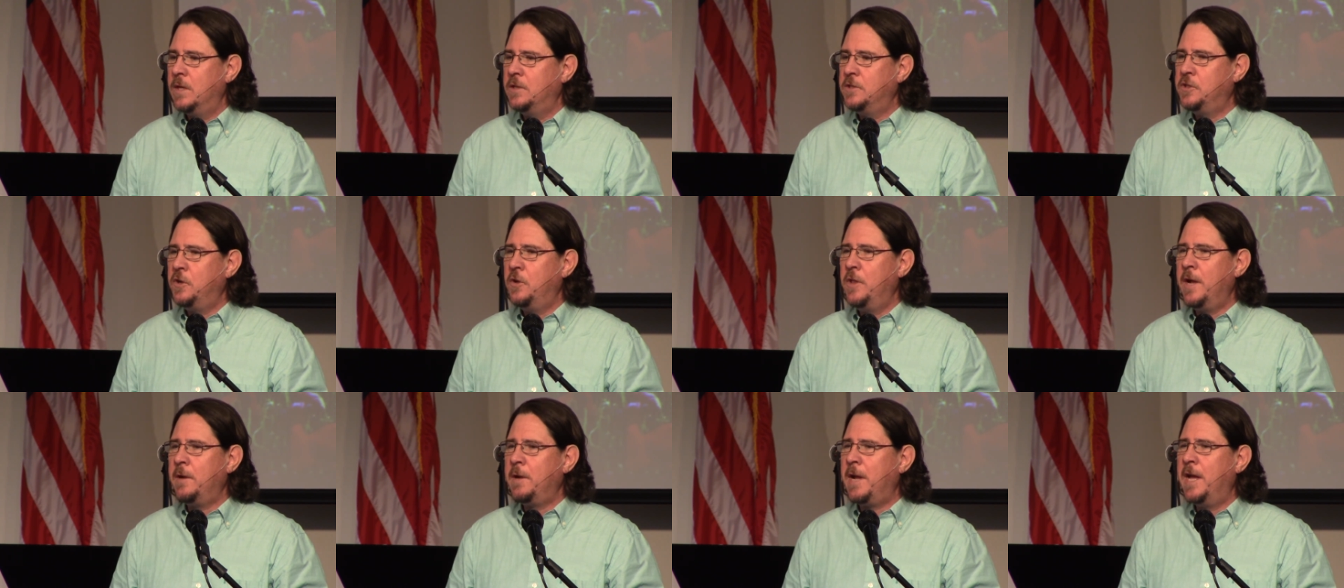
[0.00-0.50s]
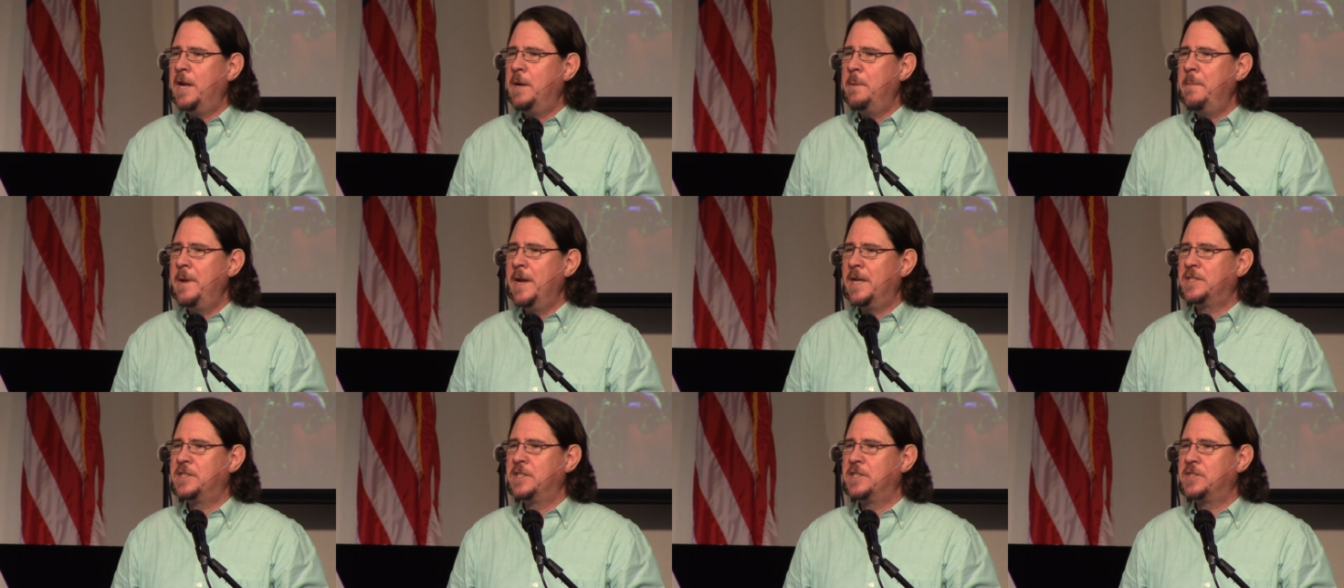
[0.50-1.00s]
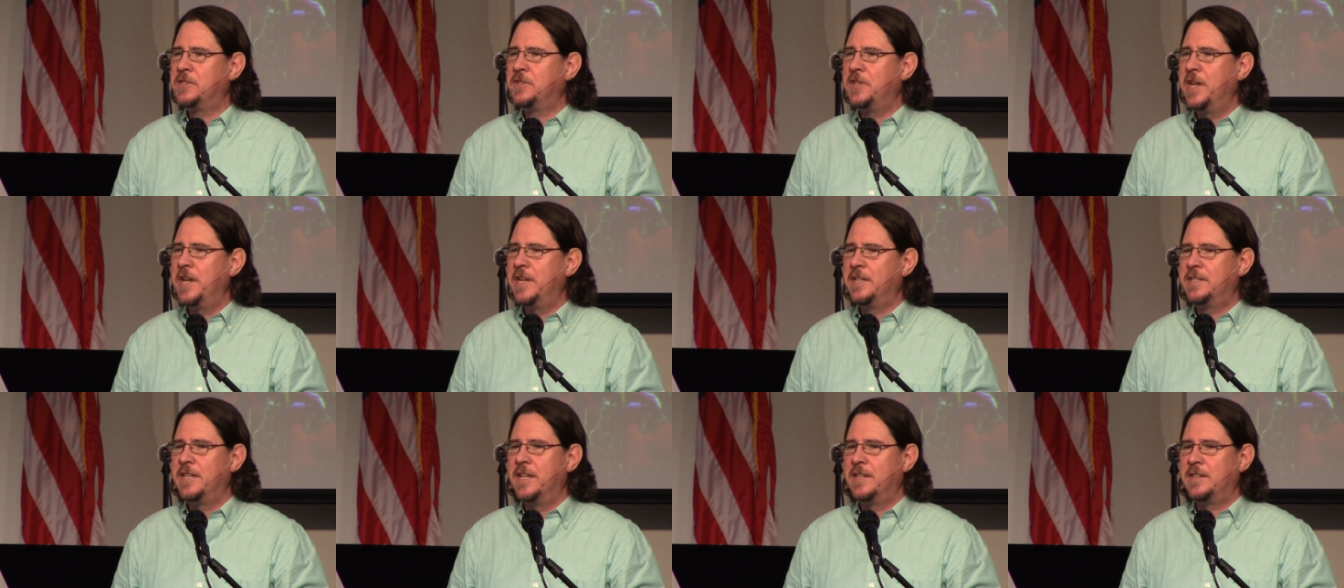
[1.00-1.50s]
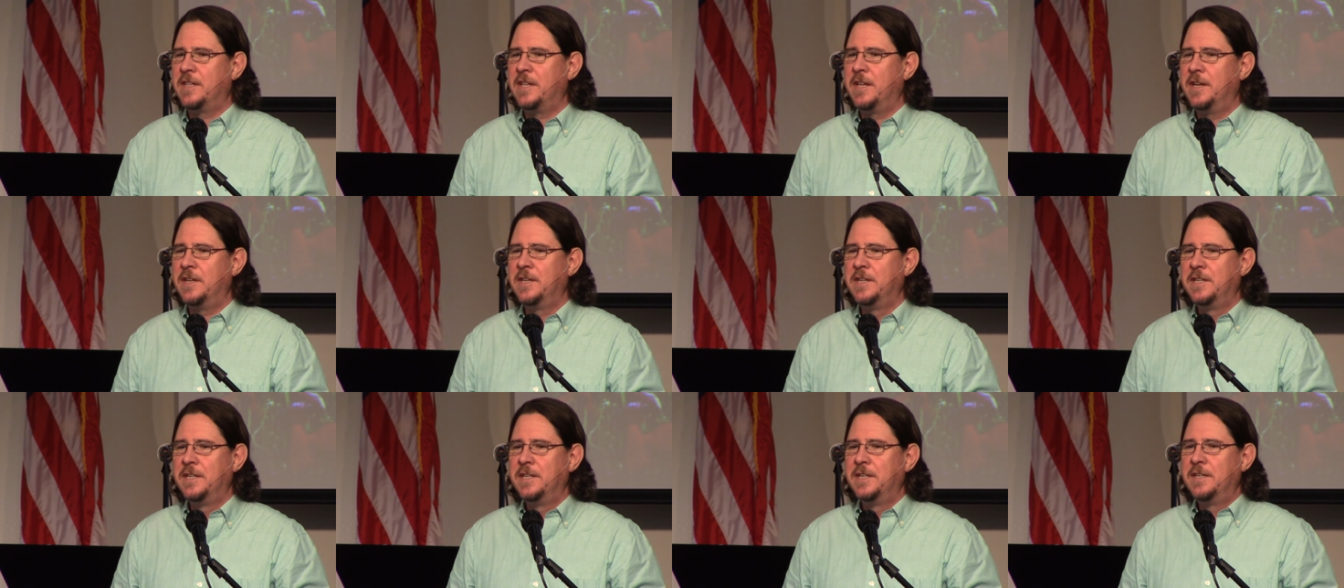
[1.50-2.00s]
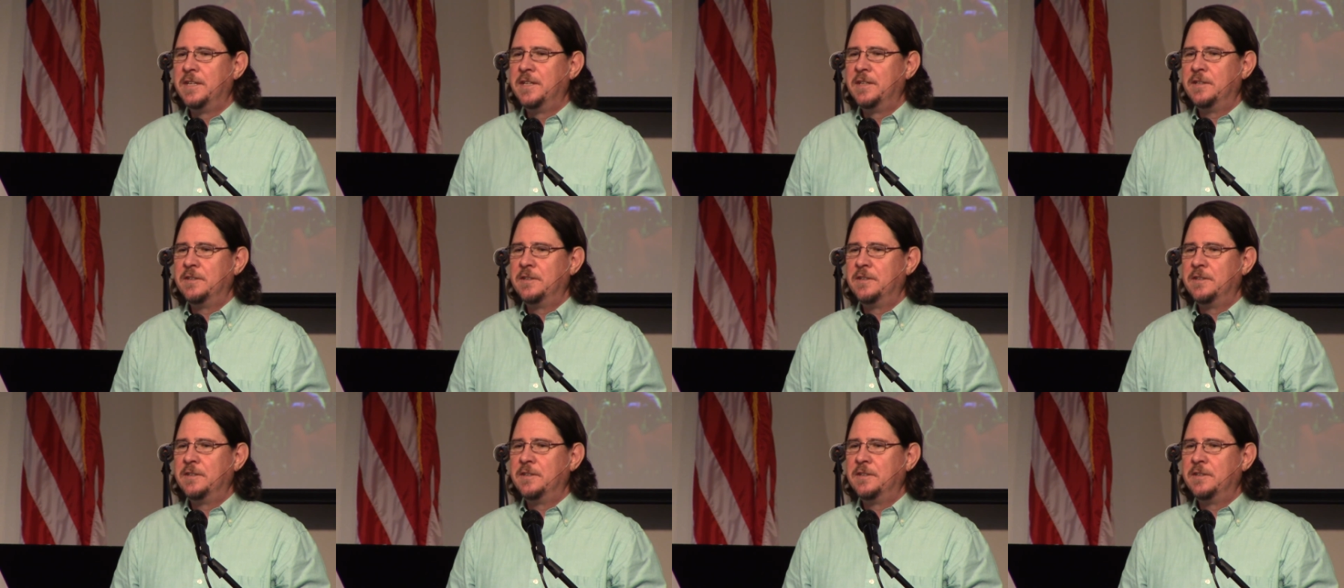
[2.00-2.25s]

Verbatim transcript: So that kind of makes us think that the